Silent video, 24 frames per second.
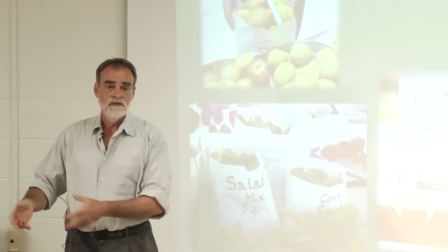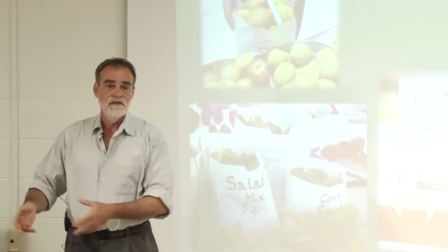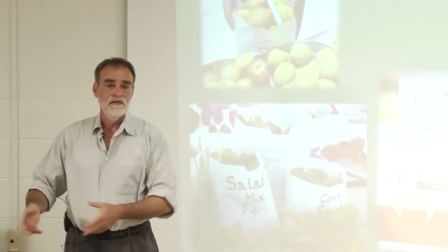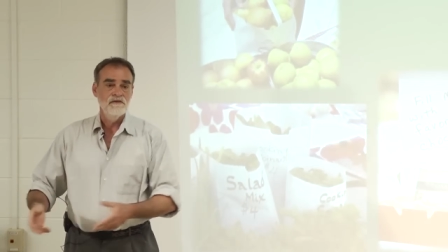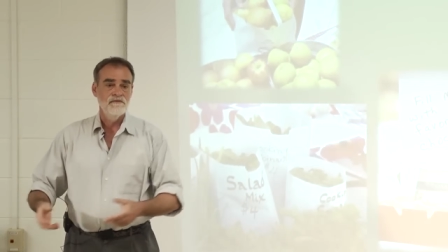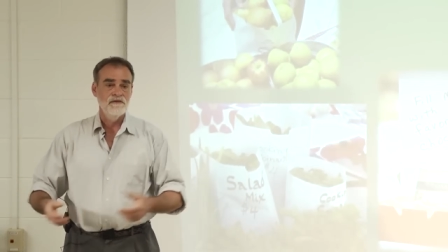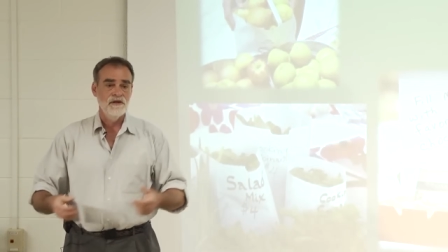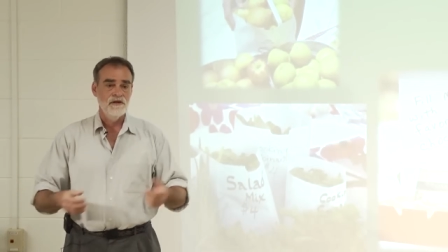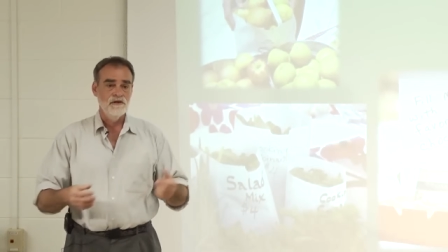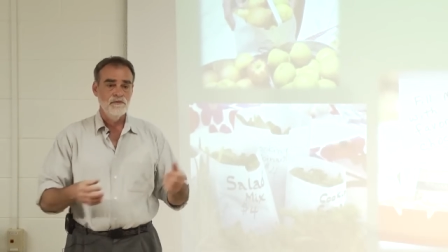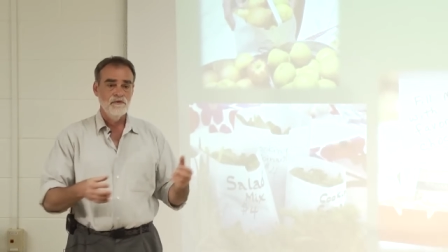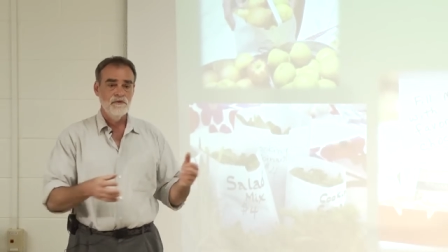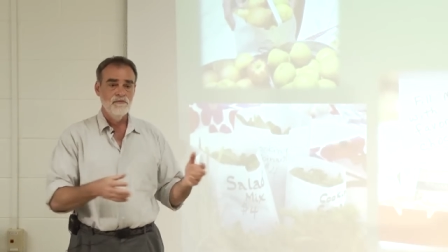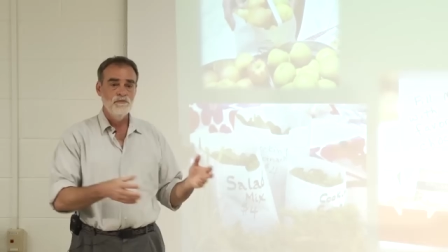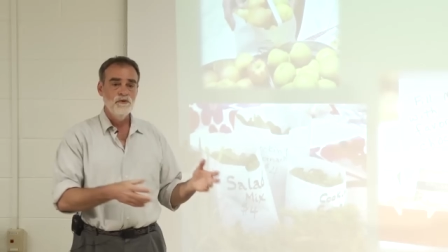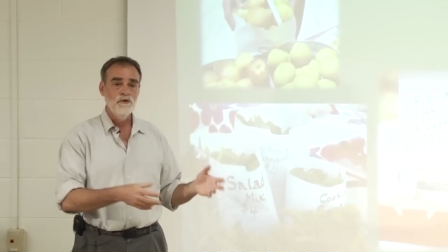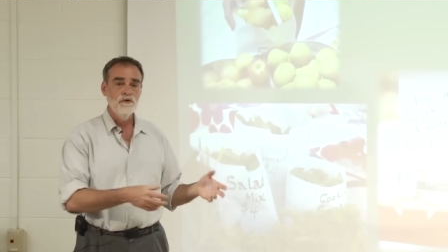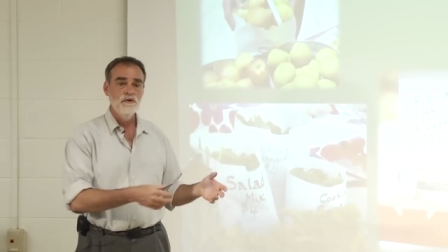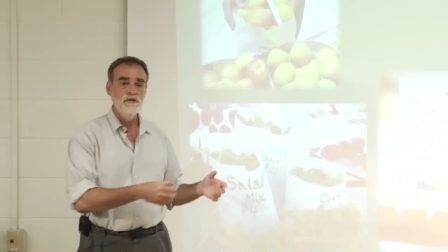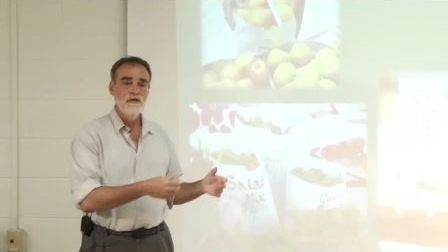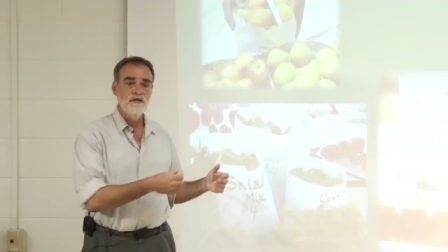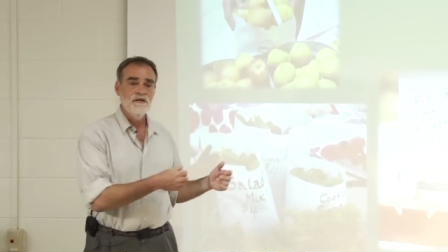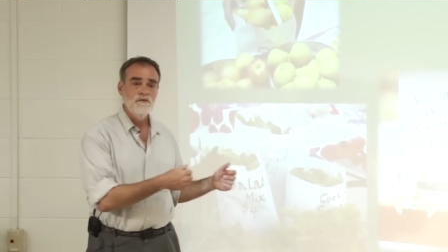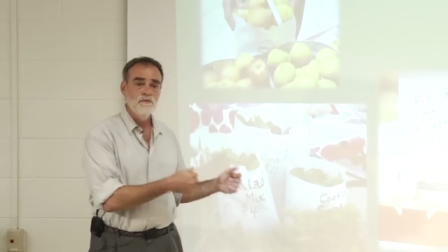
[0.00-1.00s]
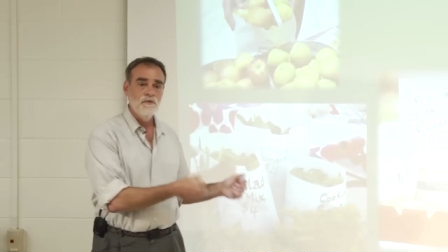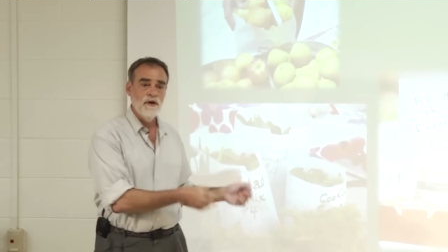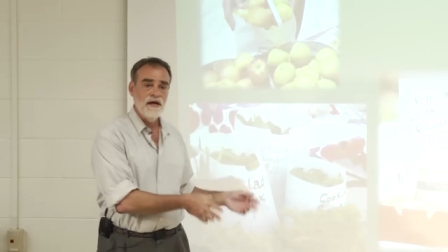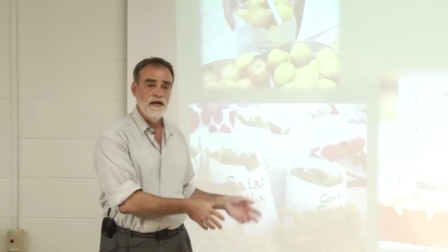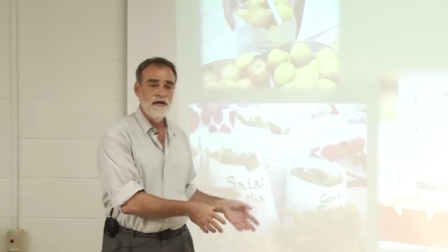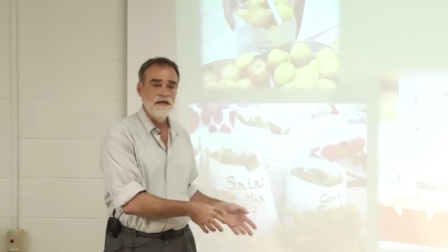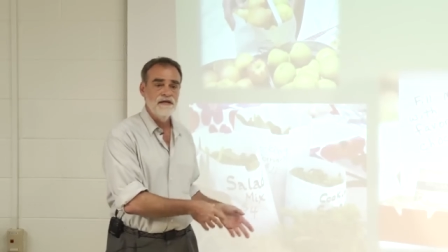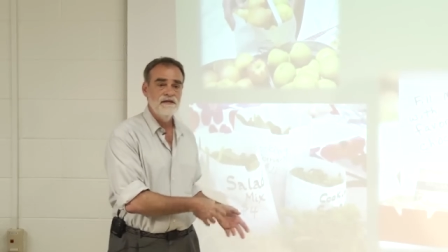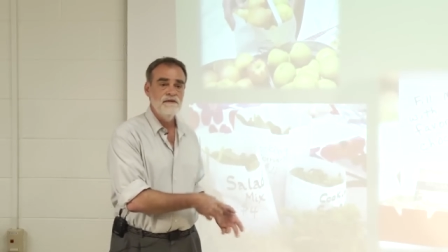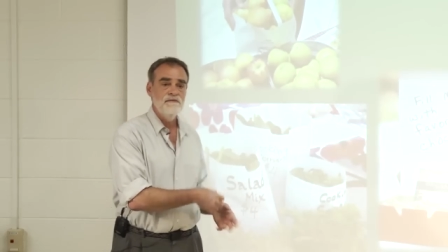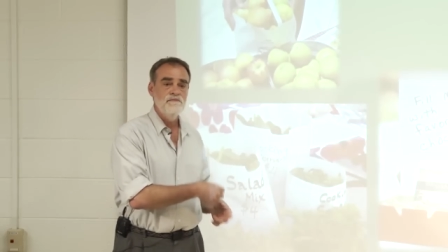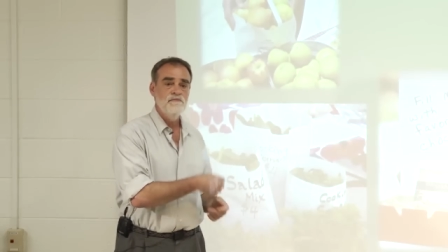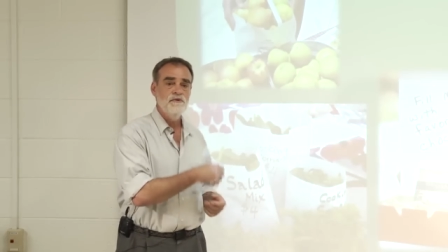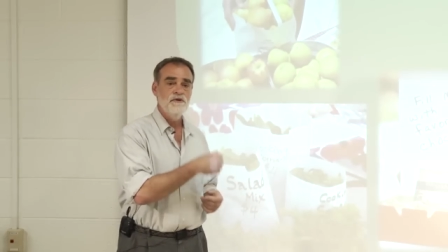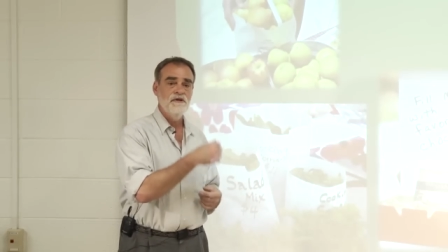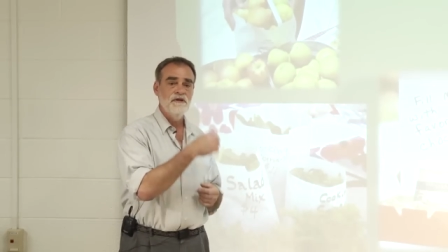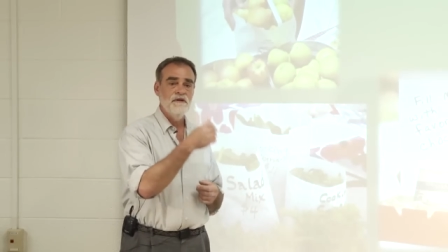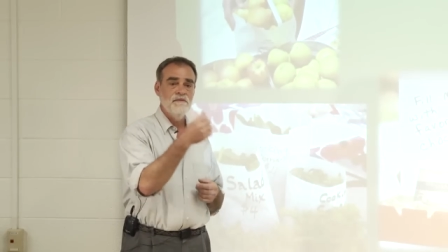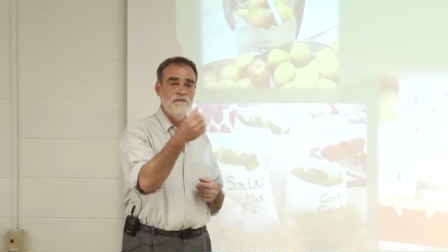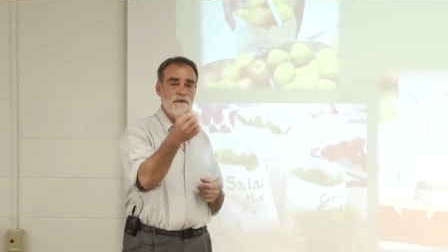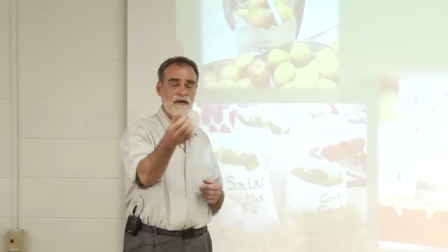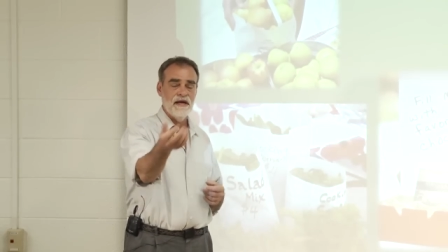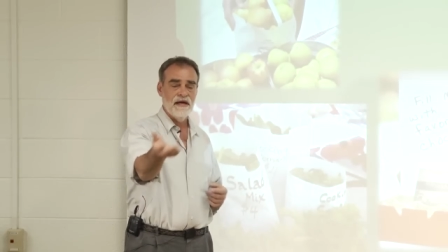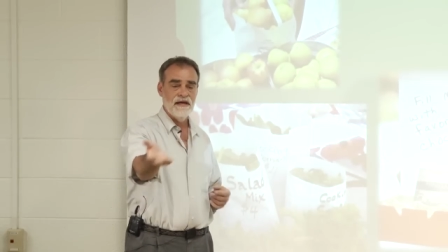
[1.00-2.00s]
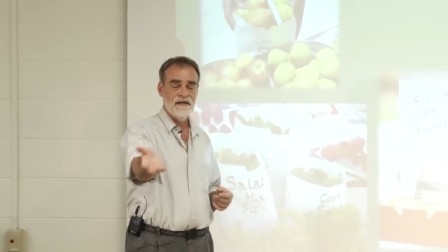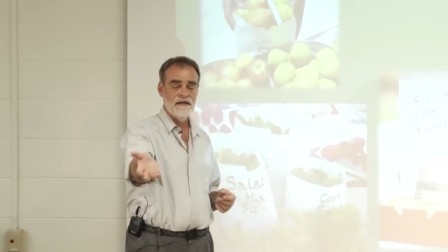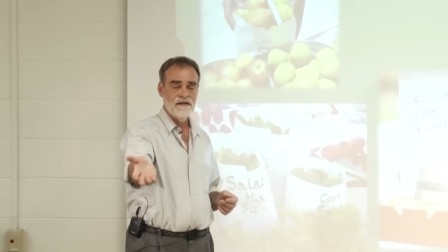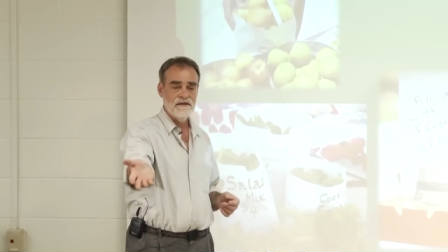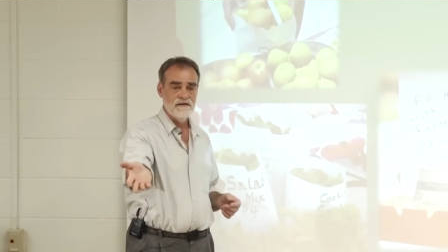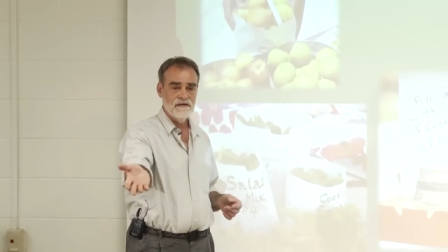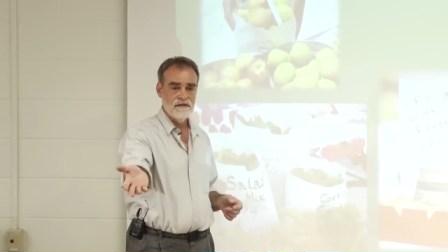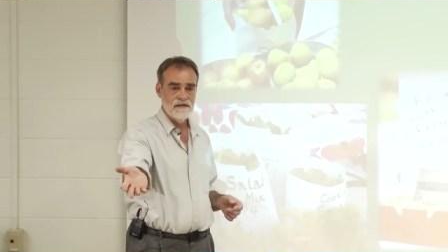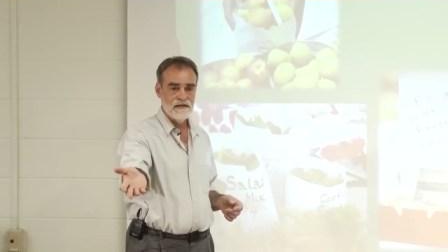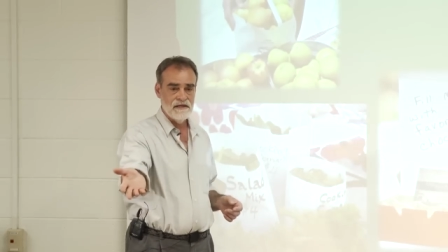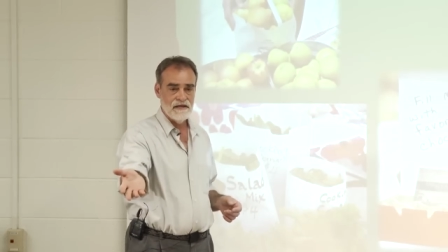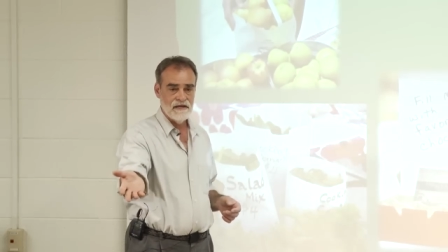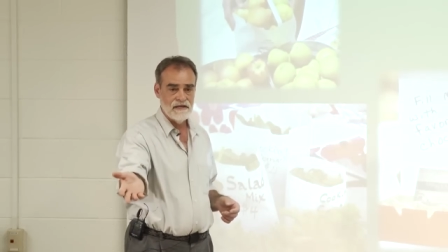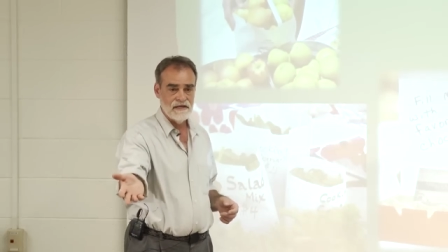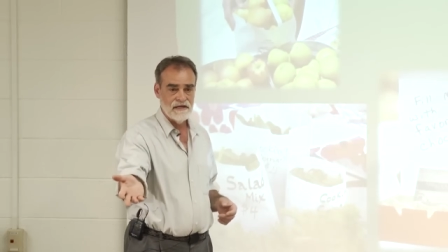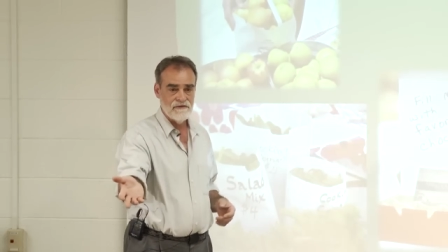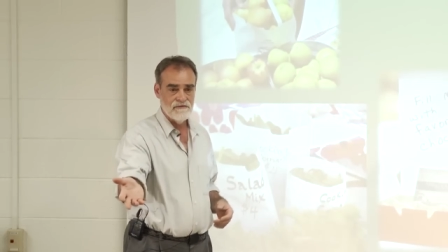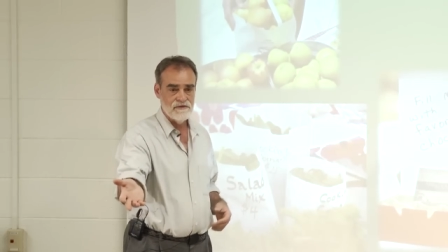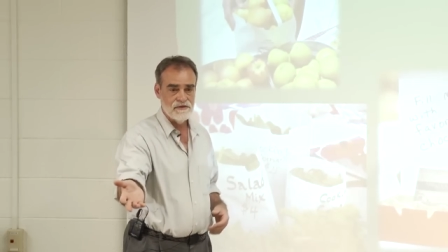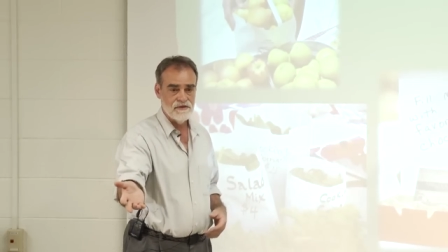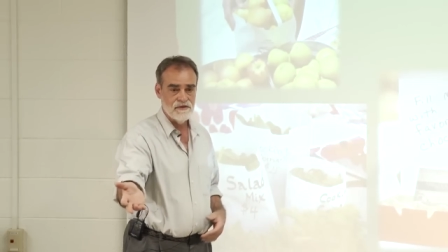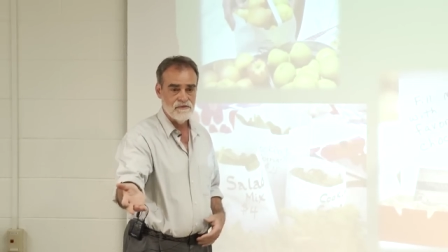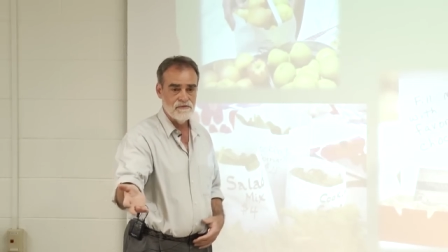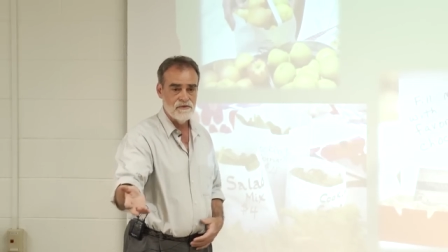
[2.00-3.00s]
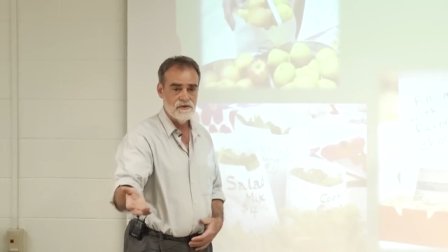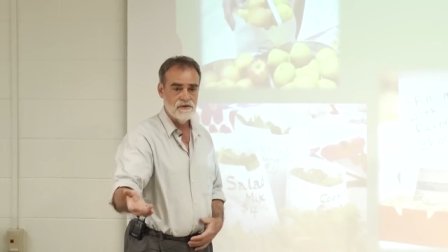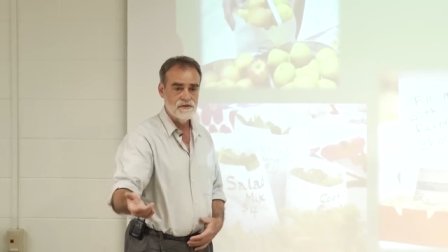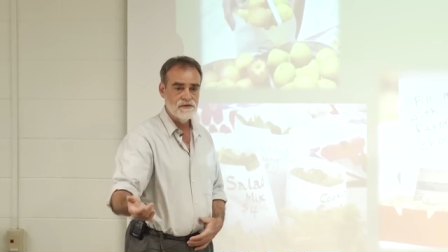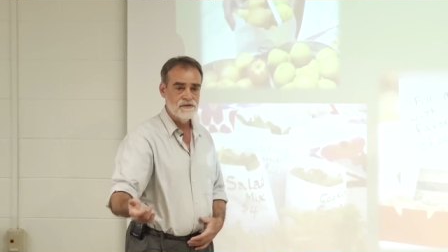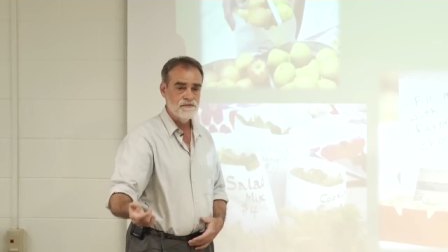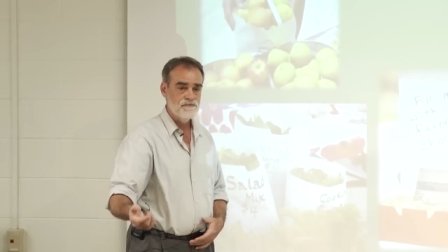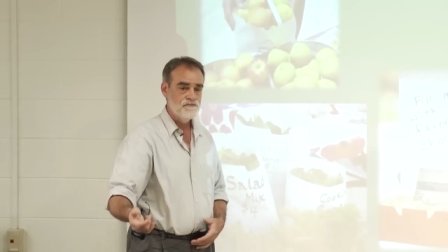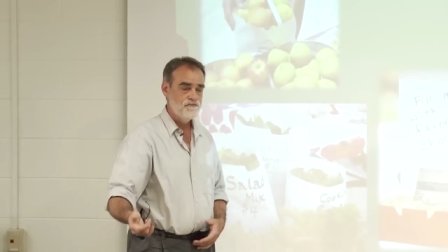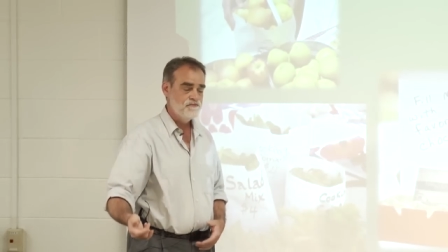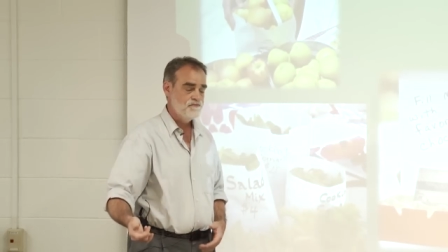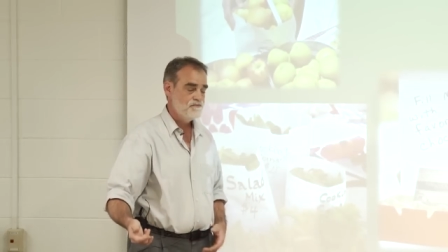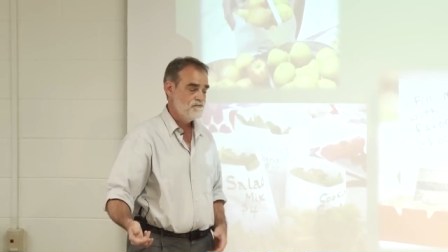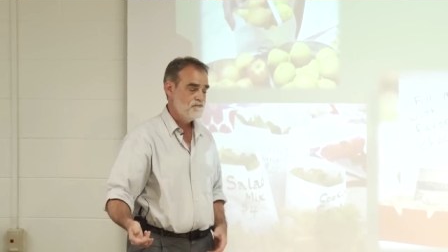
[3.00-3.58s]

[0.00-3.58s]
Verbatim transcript: The vendor would pull it, weigh it, put it in the bag, and, and give it to the person.